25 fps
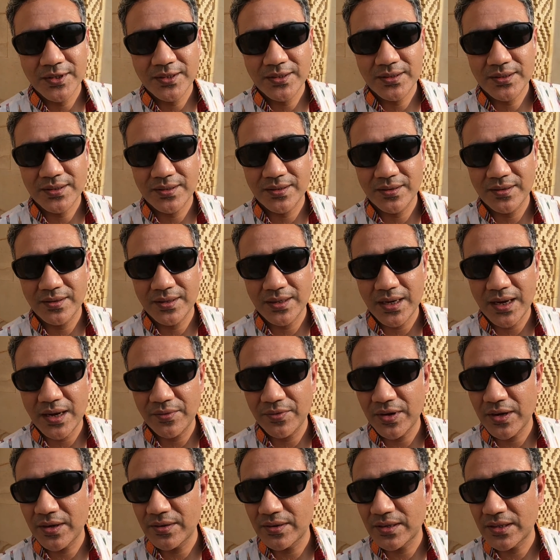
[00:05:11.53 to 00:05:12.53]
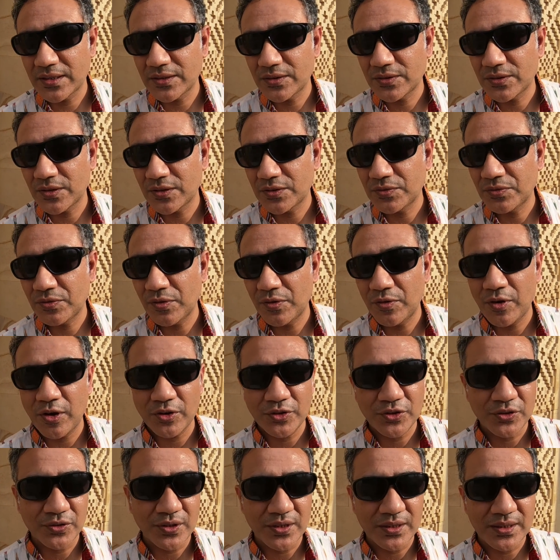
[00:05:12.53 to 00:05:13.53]
So yeah, we are just so
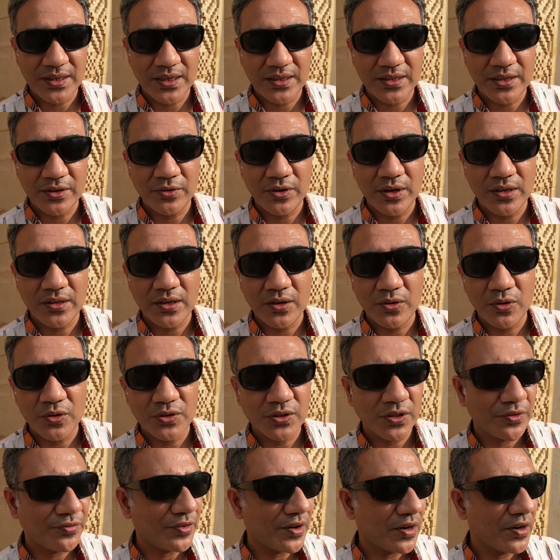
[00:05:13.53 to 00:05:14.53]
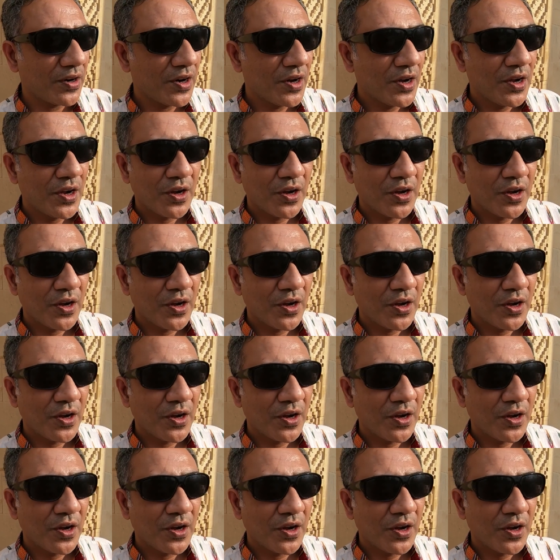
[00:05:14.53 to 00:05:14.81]
fortunate that during the course of our